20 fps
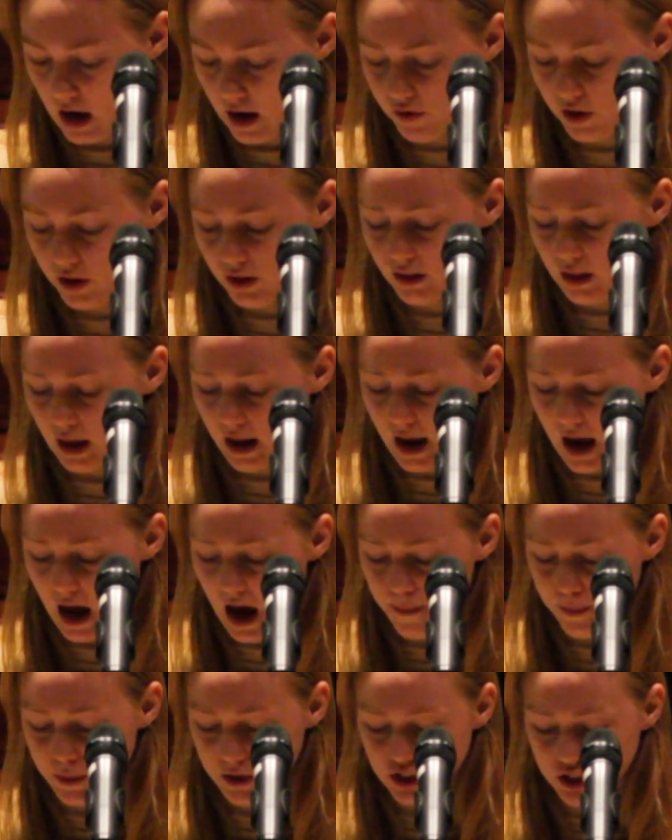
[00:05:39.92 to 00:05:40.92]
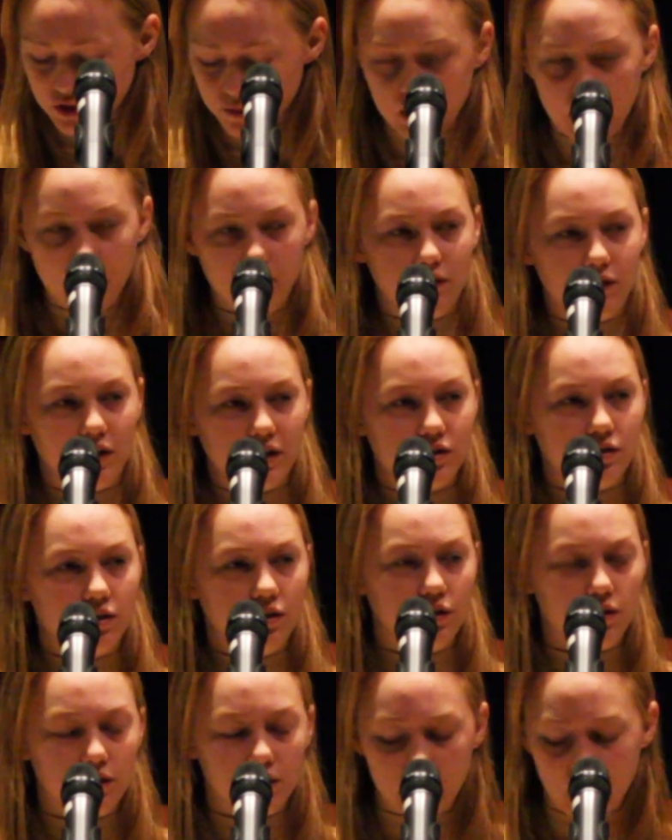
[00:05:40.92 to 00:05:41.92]
Everything that happens will have effect
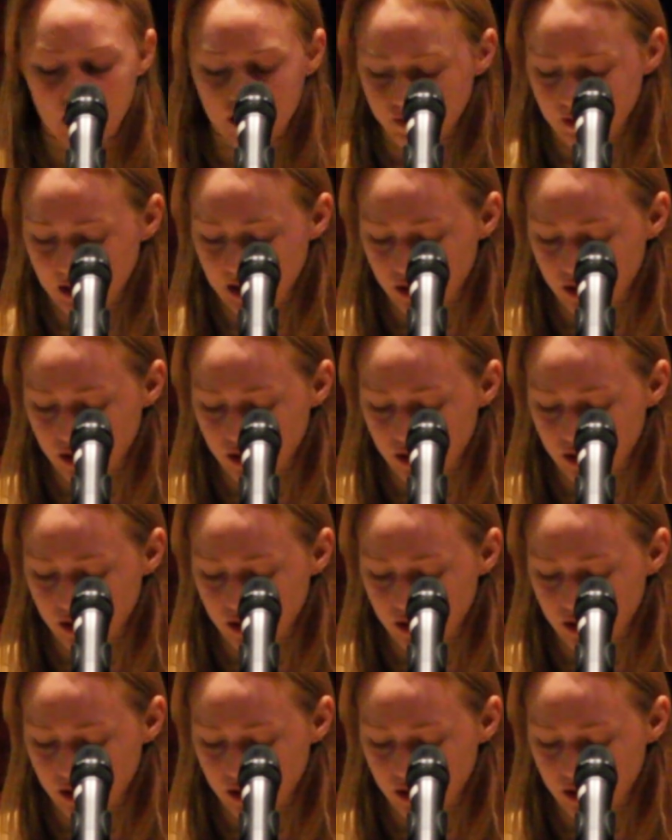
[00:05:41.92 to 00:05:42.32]
on your life